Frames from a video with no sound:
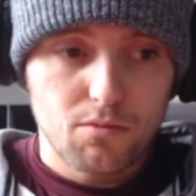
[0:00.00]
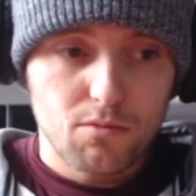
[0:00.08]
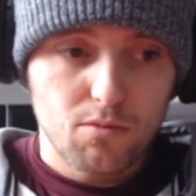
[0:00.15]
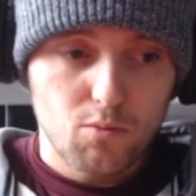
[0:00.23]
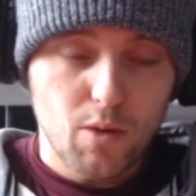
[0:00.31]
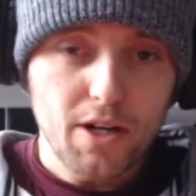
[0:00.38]

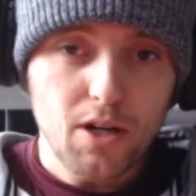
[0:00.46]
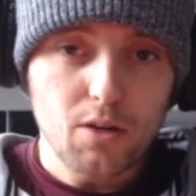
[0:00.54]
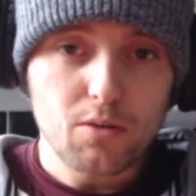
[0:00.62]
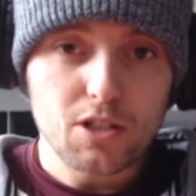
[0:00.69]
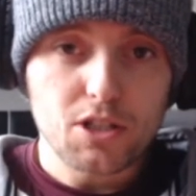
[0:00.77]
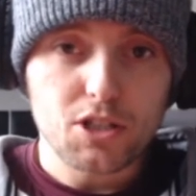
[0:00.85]
when I
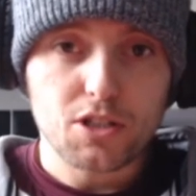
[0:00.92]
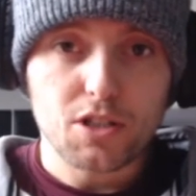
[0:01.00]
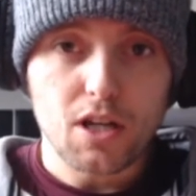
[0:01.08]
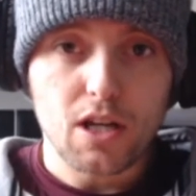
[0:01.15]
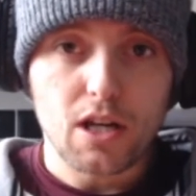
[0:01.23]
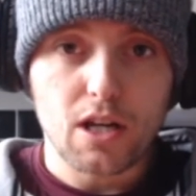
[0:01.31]
was
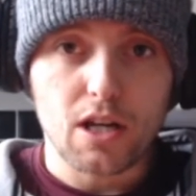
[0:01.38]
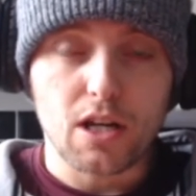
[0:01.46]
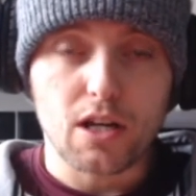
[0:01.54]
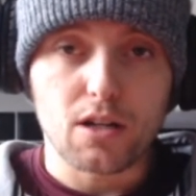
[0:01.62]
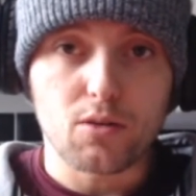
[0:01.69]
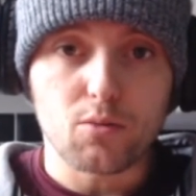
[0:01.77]

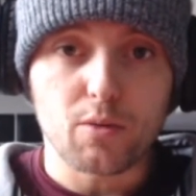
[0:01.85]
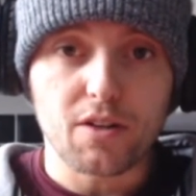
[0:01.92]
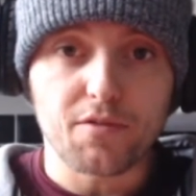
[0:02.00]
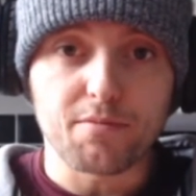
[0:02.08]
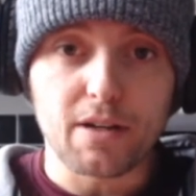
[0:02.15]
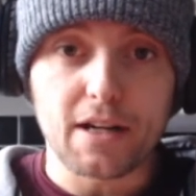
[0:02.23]

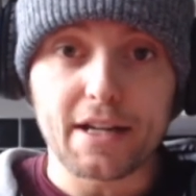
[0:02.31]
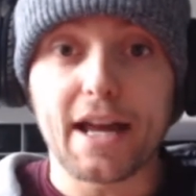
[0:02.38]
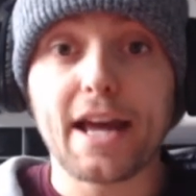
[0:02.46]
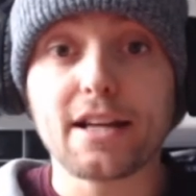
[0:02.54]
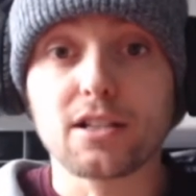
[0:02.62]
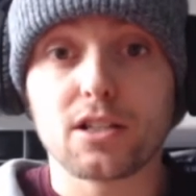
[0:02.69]
with my
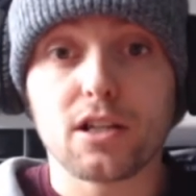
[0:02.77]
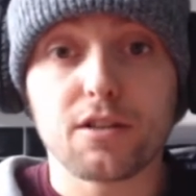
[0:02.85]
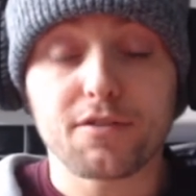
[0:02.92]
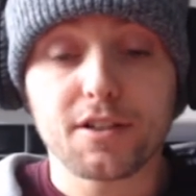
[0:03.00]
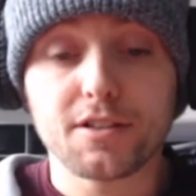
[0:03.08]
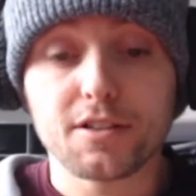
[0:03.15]

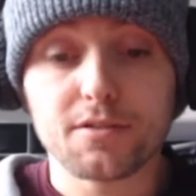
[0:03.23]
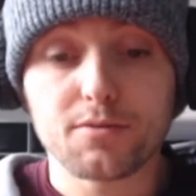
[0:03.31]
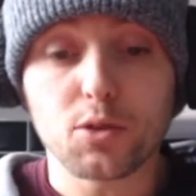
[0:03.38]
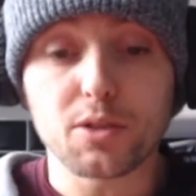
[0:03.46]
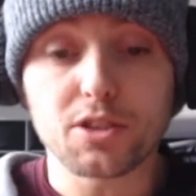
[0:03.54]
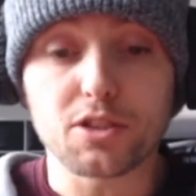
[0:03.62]
ex-girlfriend,
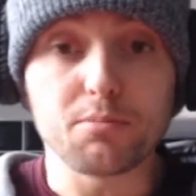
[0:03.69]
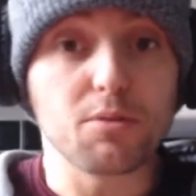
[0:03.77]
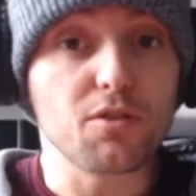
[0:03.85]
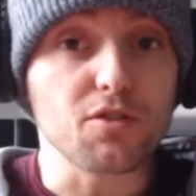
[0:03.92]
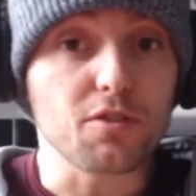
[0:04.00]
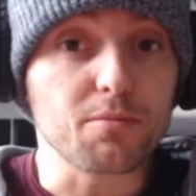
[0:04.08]
who is the
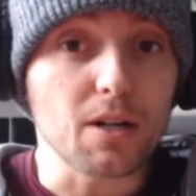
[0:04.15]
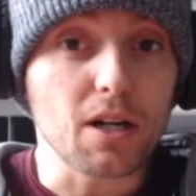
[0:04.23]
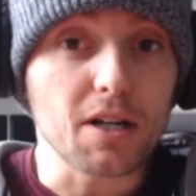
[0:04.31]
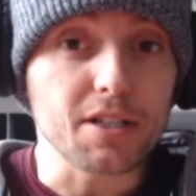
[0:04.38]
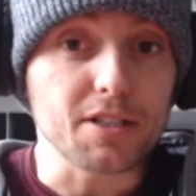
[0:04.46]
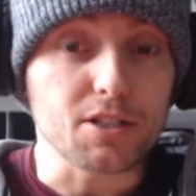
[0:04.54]
mother of
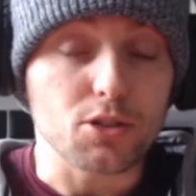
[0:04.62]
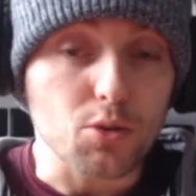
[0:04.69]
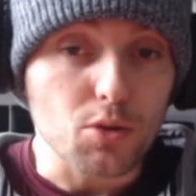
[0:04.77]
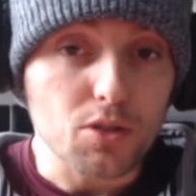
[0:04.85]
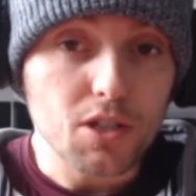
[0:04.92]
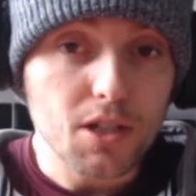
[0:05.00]
my
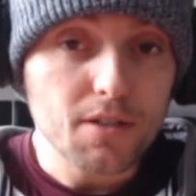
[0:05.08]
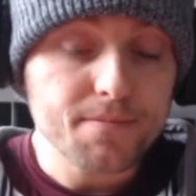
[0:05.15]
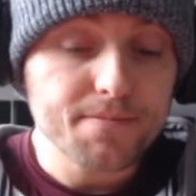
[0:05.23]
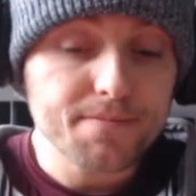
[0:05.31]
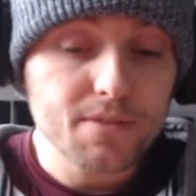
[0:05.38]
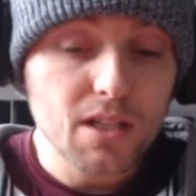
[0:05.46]
daughter,
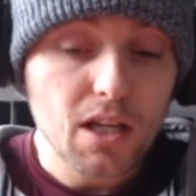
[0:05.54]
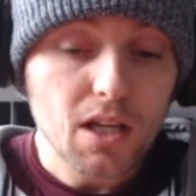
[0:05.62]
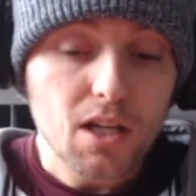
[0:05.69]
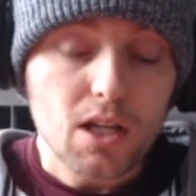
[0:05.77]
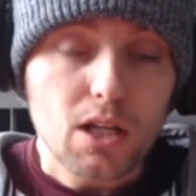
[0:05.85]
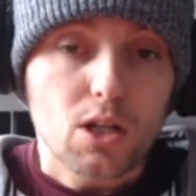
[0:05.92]

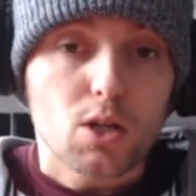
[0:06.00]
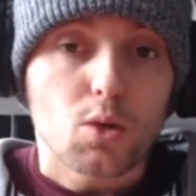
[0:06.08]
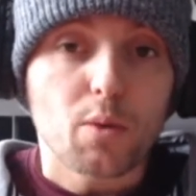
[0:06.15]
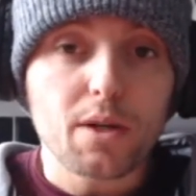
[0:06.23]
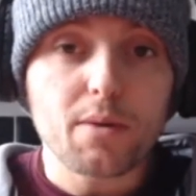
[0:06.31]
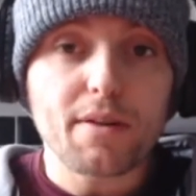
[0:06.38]

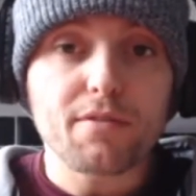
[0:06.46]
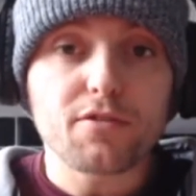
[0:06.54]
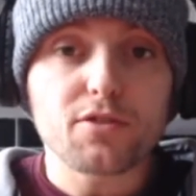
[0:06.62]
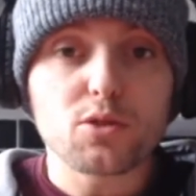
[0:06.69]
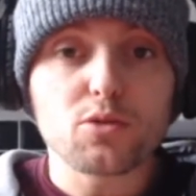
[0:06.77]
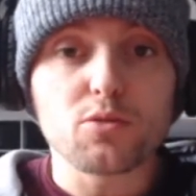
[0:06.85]
we went
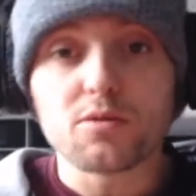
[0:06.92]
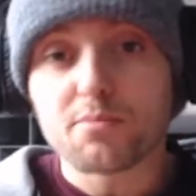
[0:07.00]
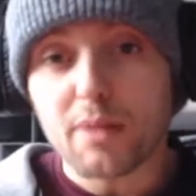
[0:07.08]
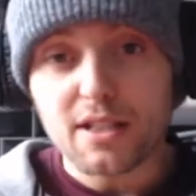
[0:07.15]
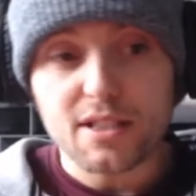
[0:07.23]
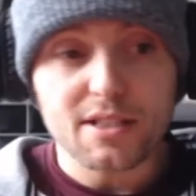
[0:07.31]
through
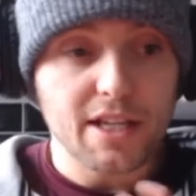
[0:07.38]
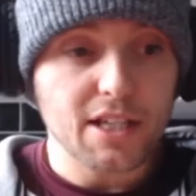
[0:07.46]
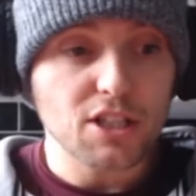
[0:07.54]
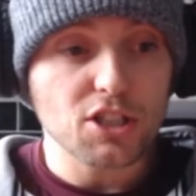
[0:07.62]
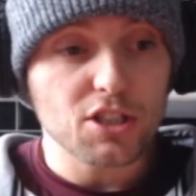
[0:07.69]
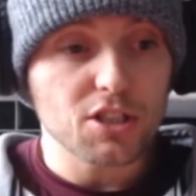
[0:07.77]
bad
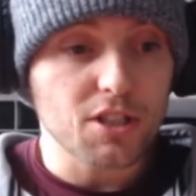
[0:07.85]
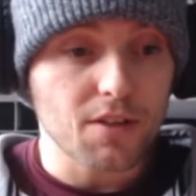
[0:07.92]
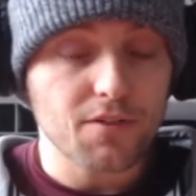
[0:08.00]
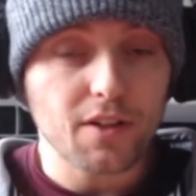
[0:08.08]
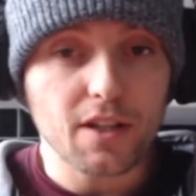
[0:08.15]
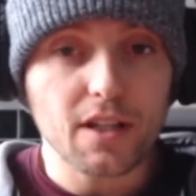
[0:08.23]
stages and
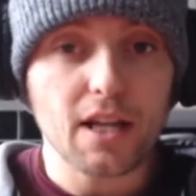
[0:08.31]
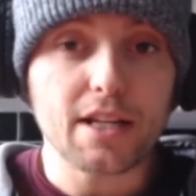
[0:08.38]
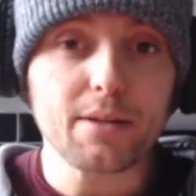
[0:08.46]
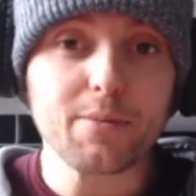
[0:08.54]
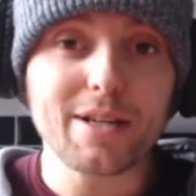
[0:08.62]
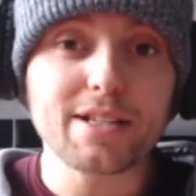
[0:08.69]
everything like that, and
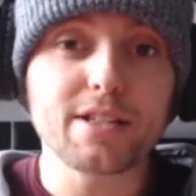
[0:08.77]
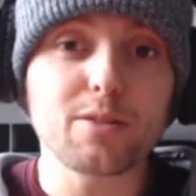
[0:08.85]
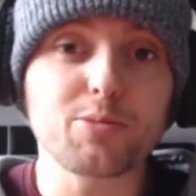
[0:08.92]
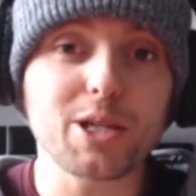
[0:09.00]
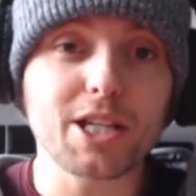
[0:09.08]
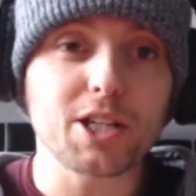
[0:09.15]
then we ended up
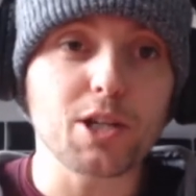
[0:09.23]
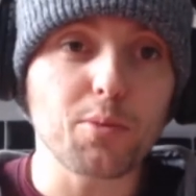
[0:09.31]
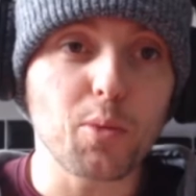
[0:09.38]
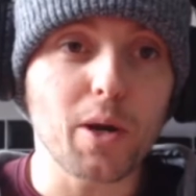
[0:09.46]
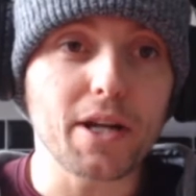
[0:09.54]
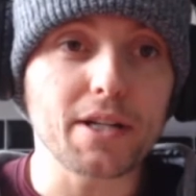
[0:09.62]
breaking
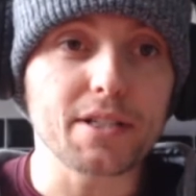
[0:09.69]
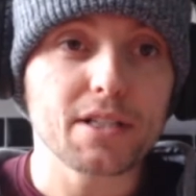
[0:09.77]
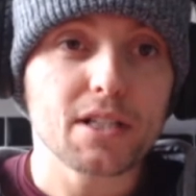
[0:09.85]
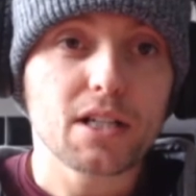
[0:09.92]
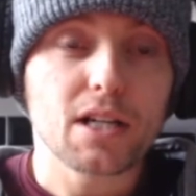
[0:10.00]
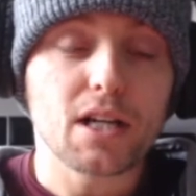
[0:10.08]
up when
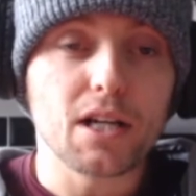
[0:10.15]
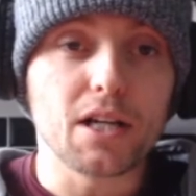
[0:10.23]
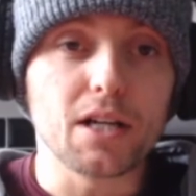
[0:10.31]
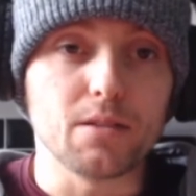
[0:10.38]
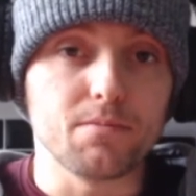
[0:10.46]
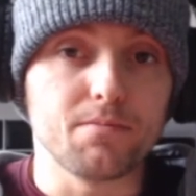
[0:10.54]

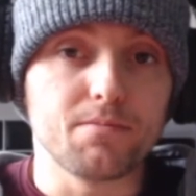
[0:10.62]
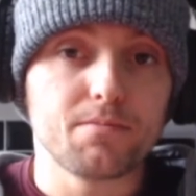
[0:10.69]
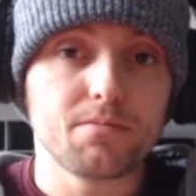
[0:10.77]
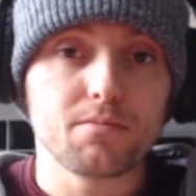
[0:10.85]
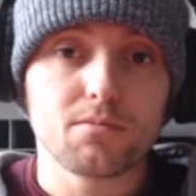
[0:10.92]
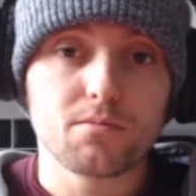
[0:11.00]

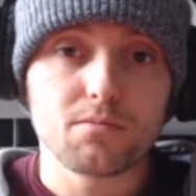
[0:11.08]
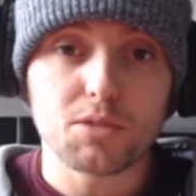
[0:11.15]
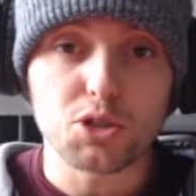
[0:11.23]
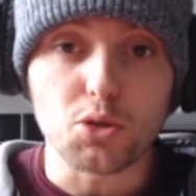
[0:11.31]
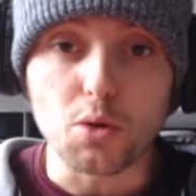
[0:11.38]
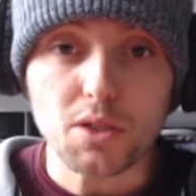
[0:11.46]
my
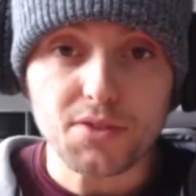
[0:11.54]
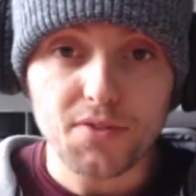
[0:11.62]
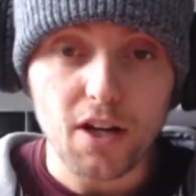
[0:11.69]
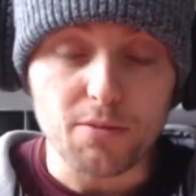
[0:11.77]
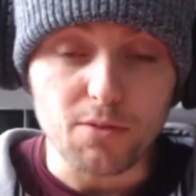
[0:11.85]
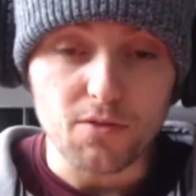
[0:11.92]
daughter was
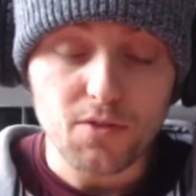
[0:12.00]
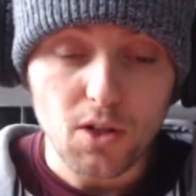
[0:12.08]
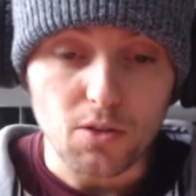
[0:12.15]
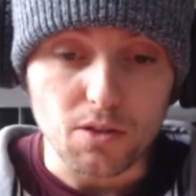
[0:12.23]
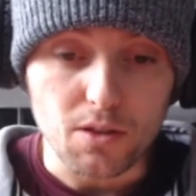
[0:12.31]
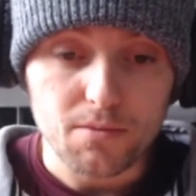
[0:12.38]
5 months
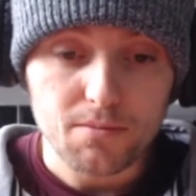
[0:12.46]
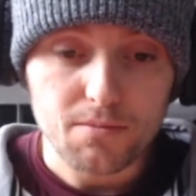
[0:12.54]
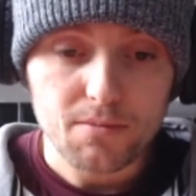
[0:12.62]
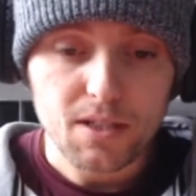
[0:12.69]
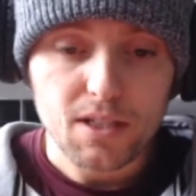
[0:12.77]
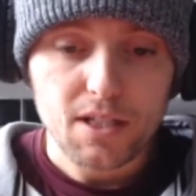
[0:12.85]
old.
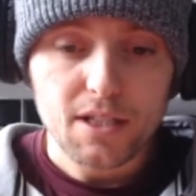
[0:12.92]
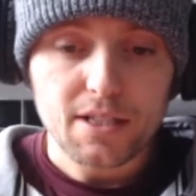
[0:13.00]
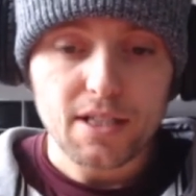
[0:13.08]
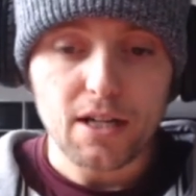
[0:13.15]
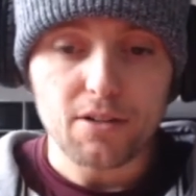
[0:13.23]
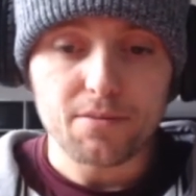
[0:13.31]

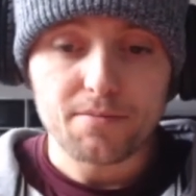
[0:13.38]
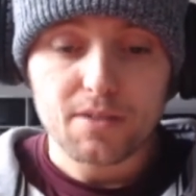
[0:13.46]
Now,